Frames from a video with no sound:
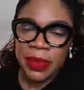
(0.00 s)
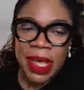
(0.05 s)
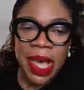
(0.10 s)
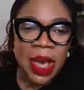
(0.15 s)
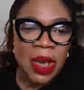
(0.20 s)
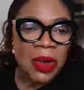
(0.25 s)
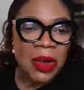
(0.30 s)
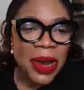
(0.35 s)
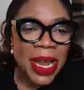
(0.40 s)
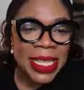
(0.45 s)

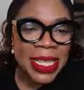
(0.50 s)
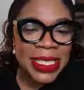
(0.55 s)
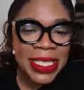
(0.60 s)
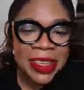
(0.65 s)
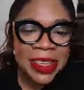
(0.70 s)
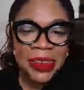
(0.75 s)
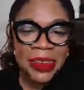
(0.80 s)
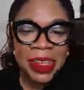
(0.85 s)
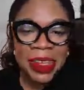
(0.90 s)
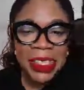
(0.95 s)
All right,
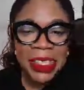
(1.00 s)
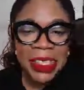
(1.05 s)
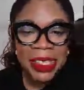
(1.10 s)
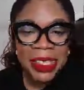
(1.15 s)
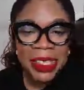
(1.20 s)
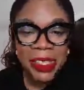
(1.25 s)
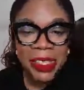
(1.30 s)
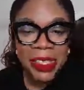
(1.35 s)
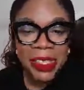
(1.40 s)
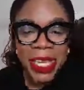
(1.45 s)
if you're
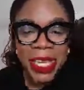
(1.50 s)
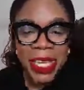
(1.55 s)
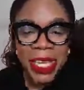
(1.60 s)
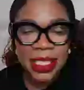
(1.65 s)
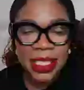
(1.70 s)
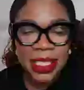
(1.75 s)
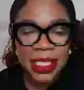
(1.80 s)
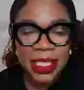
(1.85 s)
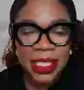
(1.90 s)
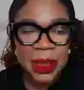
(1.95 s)
just
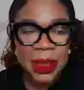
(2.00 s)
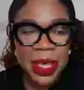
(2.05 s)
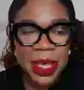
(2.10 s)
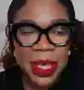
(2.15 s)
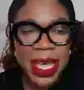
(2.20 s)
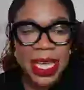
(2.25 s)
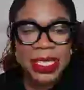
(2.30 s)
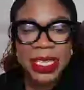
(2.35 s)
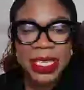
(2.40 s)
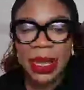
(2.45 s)
joining the
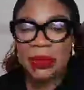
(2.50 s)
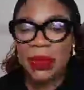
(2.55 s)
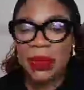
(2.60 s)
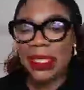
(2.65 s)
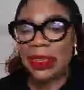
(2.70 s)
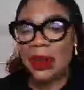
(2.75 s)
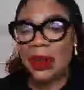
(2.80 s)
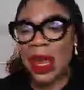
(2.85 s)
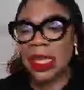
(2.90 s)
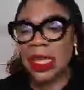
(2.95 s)
page, I'm
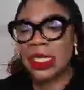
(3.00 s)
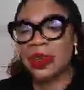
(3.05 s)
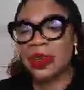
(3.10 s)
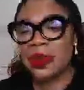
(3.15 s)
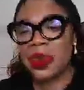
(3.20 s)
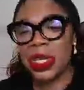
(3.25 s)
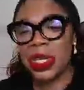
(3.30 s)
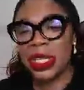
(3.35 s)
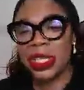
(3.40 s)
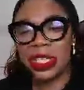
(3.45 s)
interacting
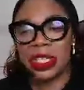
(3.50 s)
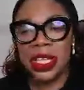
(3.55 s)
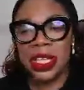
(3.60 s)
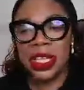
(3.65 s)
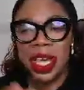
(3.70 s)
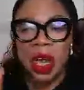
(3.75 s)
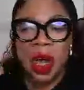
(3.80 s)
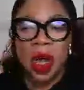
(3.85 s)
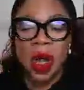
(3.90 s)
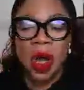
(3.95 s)
with
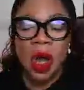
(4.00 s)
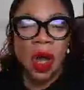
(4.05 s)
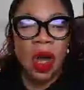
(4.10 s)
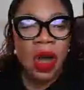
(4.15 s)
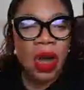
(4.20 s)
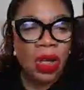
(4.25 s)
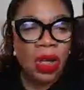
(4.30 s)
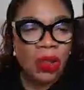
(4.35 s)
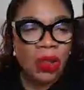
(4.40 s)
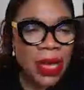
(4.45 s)

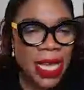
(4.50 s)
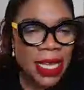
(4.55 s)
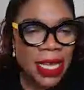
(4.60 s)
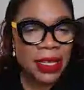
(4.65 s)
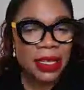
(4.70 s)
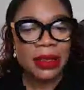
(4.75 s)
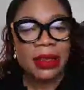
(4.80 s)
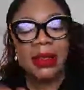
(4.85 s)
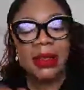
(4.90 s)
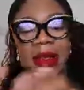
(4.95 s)
all my
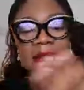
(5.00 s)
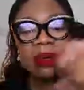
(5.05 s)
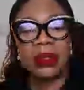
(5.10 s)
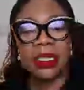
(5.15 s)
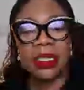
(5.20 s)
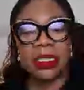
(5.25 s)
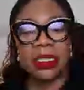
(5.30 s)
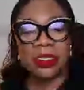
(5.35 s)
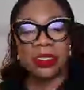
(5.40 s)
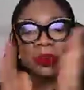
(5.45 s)

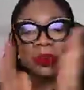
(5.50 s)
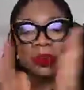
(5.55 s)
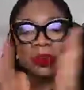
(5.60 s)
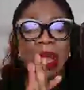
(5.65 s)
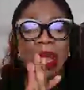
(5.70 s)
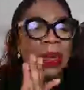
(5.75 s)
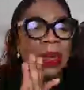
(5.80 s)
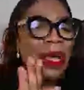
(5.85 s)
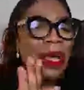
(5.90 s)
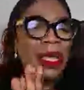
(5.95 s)

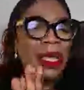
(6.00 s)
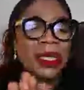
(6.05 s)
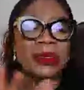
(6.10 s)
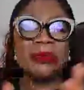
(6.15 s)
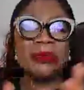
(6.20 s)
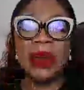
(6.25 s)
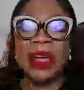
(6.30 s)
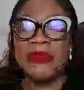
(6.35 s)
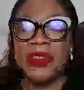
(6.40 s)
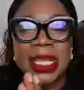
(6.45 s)
subscribers,
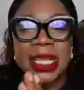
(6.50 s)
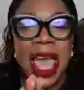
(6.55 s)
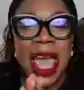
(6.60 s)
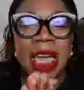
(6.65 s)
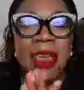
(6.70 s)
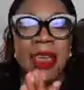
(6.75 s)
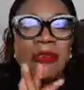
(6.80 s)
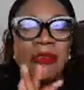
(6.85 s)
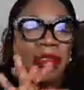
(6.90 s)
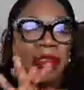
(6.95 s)

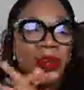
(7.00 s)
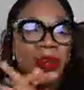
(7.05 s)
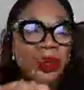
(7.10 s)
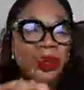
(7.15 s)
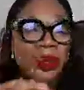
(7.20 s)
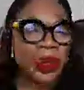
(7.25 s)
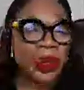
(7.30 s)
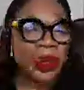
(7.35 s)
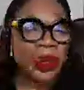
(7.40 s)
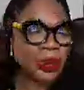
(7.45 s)

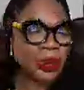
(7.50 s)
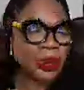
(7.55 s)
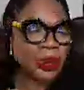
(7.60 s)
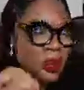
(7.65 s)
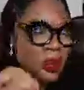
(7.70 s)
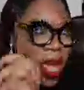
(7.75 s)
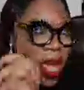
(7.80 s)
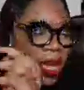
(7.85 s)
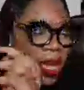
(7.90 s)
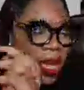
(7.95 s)
everyone who
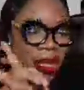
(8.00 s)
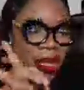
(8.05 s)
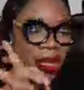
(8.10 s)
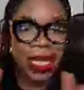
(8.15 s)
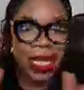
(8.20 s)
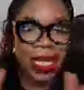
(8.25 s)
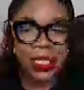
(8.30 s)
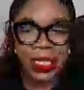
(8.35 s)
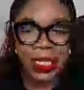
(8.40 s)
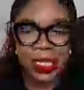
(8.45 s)

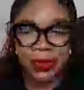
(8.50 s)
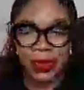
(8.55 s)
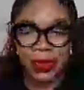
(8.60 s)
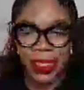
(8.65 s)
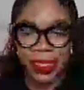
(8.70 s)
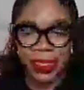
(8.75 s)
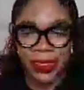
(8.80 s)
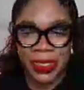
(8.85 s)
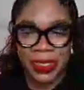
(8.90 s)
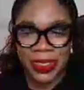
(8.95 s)
encounters this
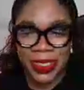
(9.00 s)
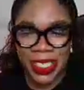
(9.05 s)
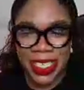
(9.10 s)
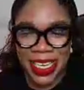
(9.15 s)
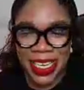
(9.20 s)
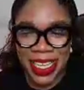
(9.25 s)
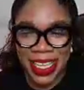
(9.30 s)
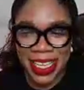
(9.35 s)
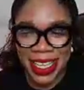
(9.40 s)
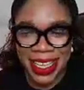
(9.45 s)
video
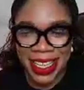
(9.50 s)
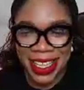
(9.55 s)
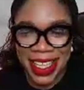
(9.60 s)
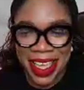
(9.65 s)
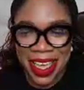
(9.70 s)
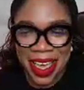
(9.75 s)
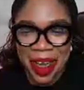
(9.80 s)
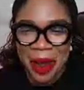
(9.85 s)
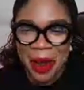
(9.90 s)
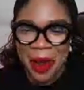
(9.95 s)
today.
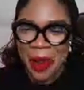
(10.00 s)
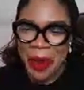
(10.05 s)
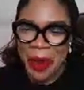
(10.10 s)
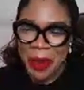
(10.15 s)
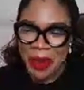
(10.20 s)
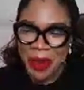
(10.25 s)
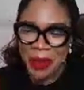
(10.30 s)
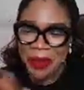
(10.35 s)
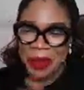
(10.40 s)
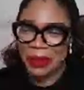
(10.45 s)

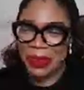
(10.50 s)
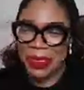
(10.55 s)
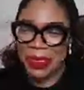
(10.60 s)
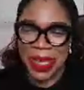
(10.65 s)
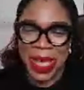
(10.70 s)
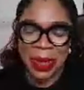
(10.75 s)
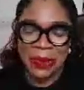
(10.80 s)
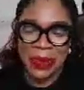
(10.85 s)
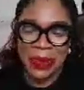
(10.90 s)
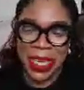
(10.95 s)
Oh, I'm so
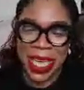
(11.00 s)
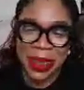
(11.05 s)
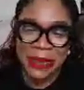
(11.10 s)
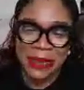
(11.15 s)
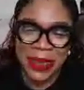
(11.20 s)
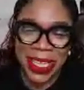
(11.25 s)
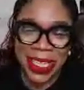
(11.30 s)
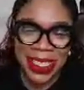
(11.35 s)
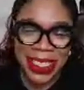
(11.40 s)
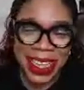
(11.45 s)
happy I
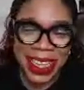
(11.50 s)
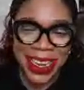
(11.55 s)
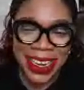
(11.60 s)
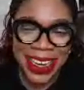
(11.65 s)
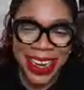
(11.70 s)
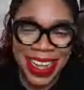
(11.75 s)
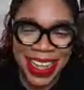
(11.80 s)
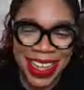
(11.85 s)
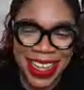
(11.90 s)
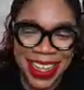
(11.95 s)
made their
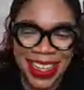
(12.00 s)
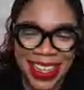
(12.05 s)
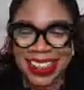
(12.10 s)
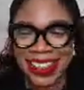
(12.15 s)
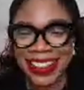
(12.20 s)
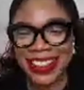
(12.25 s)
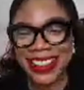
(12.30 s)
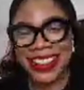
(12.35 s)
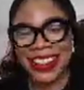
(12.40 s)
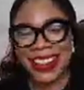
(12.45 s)

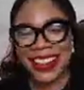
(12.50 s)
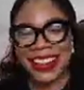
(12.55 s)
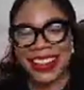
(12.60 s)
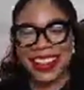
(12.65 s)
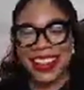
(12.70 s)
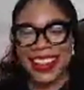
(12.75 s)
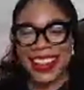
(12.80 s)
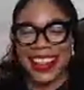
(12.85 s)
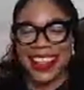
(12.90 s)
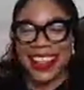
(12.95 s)
nights.
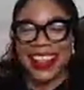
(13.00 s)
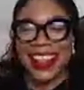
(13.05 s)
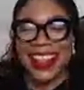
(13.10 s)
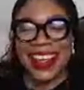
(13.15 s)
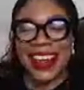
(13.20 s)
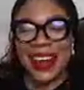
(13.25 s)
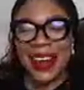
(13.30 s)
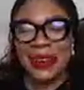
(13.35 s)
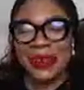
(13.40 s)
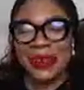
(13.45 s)

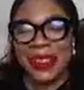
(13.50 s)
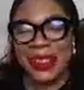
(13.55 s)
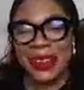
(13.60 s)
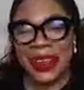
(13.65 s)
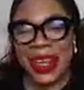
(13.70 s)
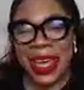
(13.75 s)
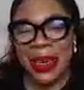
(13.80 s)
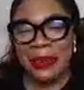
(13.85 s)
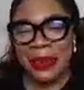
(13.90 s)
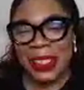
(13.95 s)
I'm
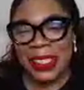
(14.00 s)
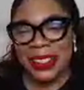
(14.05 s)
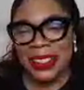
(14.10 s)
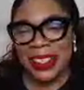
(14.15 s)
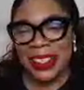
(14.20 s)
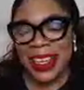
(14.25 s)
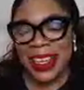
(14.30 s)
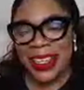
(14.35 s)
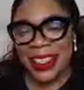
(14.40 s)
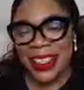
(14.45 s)
so happy to
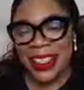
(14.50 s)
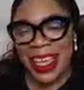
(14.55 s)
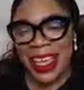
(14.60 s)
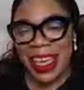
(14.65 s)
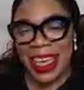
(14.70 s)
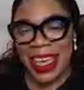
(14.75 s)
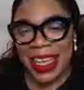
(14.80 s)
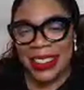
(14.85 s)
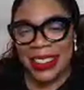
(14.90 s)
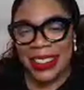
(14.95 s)
hear
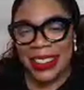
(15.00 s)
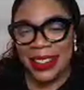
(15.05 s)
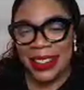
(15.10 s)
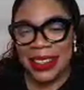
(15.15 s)
that.